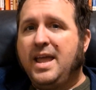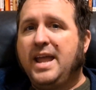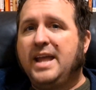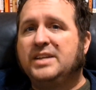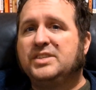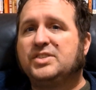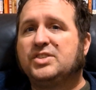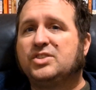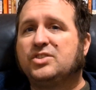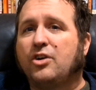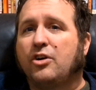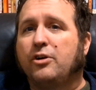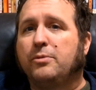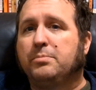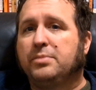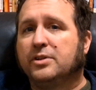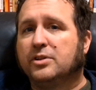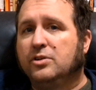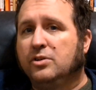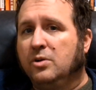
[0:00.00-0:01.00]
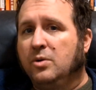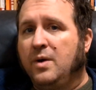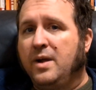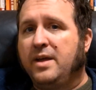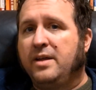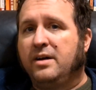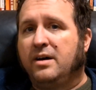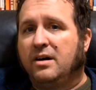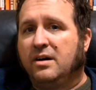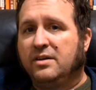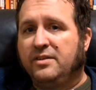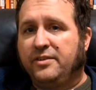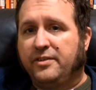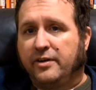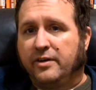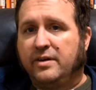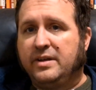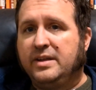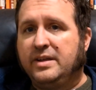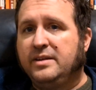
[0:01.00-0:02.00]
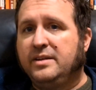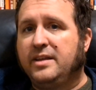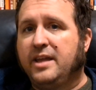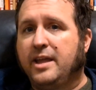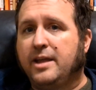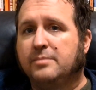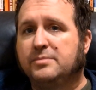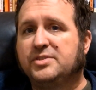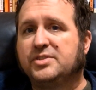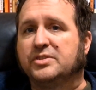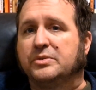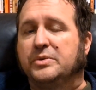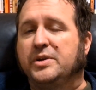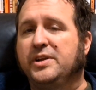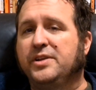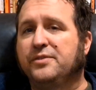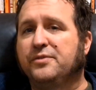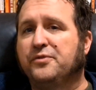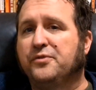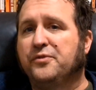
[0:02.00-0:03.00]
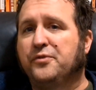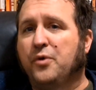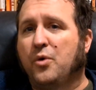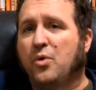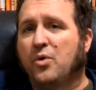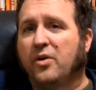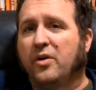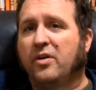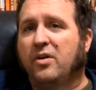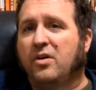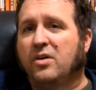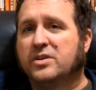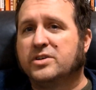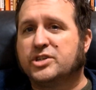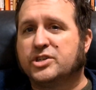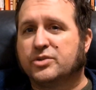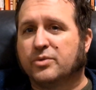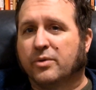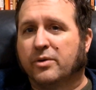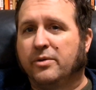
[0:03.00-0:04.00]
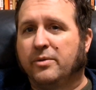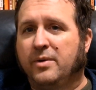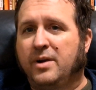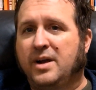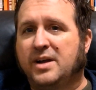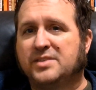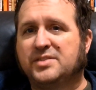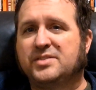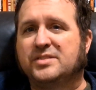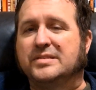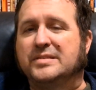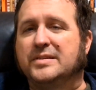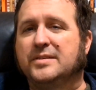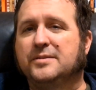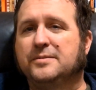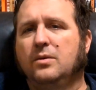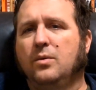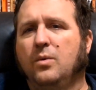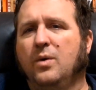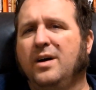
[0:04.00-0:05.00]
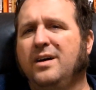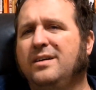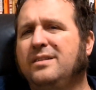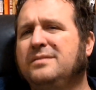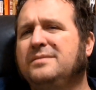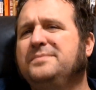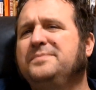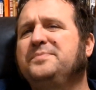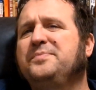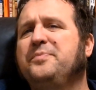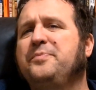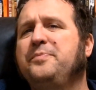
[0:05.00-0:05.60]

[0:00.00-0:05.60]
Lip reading: and start Blue and Hunter in Games 3 and 4 on short rest. Well,